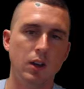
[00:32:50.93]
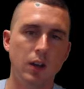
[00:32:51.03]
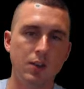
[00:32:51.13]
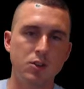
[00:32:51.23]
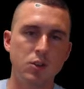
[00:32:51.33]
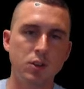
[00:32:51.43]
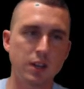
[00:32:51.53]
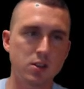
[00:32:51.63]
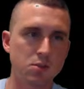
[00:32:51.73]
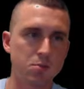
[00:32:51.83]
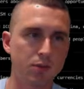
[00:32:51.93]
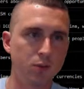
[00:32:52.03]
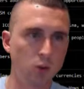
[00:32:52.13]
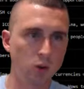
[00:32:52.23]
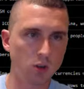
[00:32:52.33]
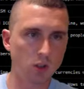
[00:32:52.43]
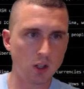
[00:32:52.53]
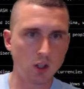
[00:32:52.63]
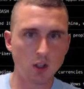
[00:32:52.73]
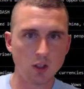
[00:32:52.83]
I've shown you guys this before.
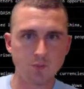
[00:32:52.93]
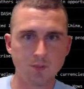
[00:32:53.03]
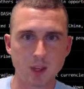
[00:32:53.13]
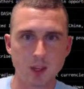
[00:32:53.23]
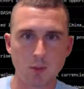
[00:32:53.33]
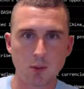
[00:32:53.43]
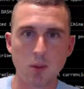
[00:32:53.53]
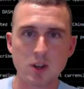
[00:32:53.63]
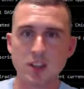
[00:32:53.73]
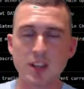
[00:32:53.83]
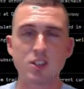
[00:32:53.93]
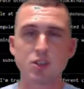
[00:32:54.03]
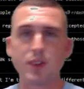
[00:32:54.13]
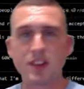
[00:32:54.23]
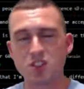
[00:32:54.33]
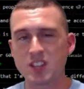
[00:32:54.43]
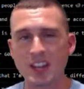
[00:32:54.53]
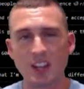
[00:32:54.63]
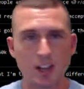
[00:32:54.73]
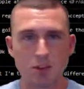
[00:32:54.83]
Pretty much it just fetches
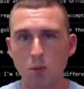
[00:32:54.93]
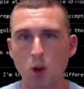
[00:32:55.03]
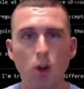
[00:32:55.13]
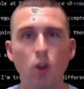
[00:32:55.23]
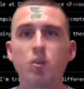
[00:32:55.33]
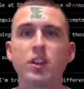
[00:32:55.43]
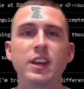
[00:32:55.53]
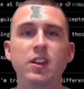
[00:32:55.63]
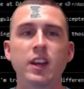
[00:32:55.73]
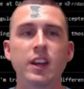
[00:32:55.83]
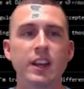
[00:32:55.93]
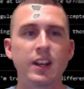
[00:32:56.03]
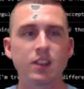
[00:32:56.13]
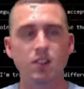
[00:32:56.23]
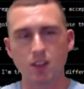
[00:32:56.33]
headlines from all over the internet and it